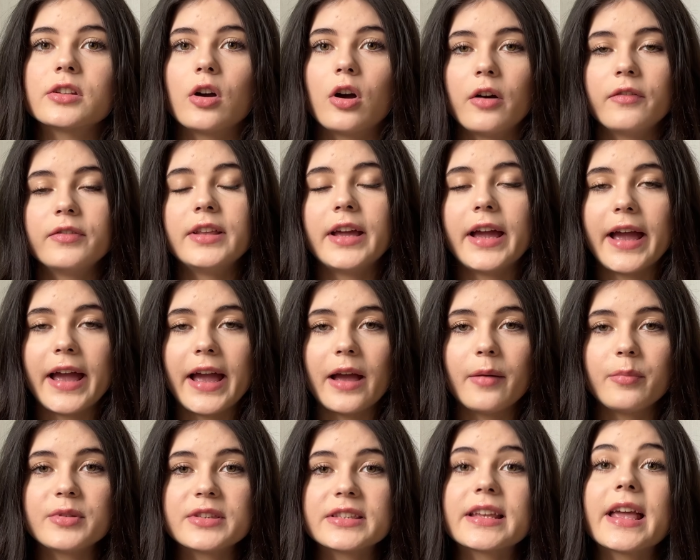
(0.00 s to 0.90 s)
of the
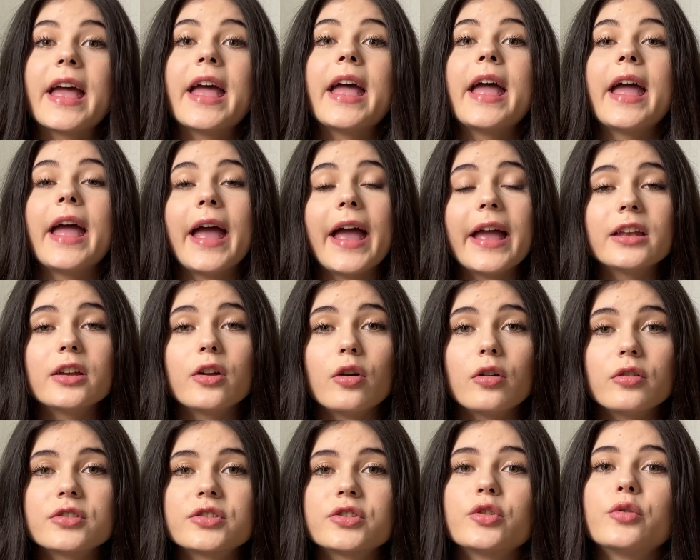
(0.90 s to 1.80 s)
apps. And
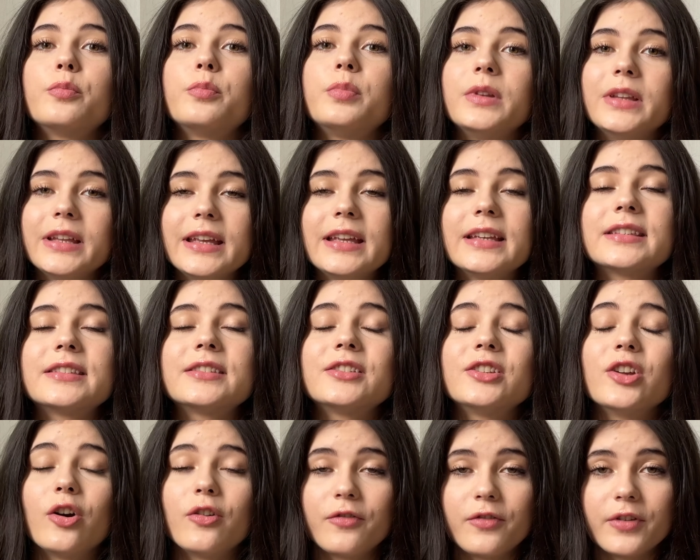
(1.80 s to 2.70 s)
also please
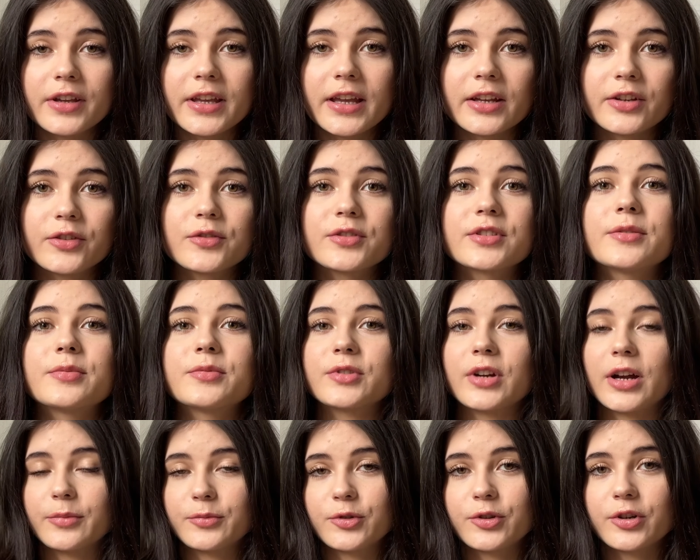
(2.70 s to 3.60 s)
don't forget to
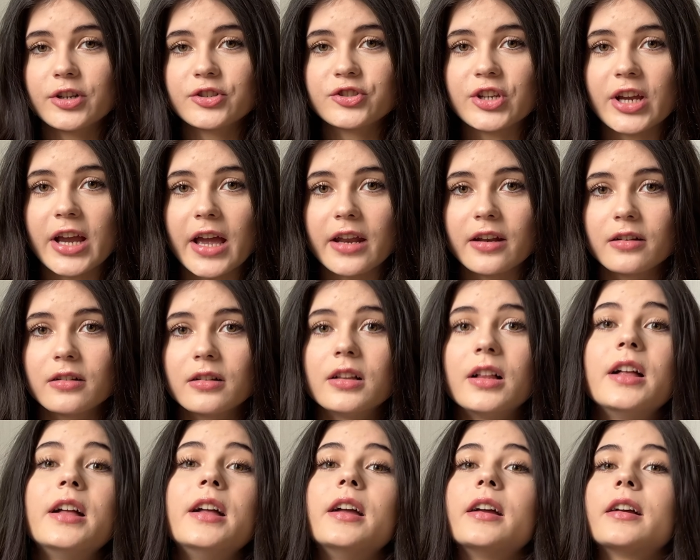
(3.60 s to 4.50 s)
subscribe to our channel,